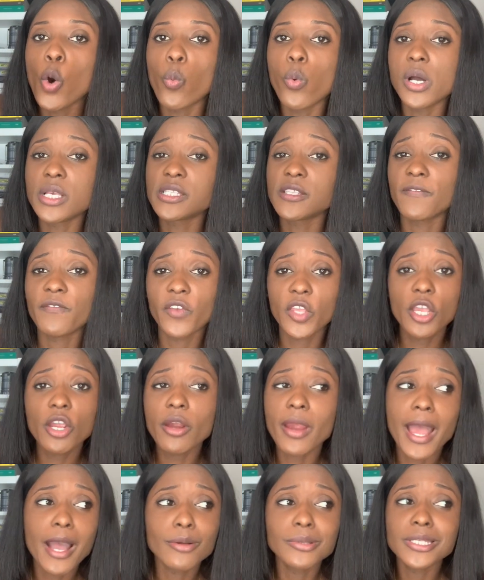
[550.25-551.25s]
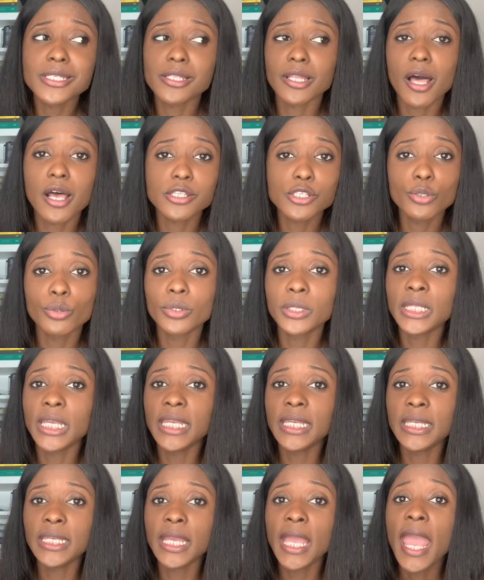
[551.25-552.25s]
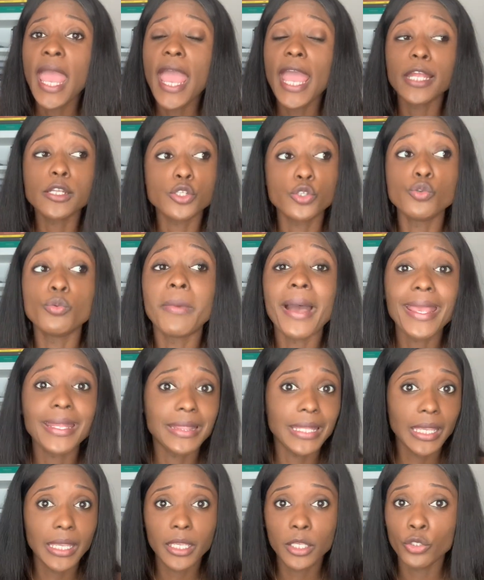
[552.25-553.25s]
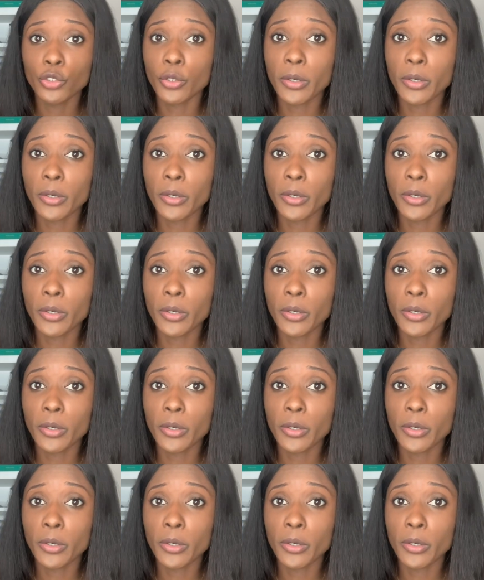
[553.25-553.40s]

was to figure out this law school thing and do my thing.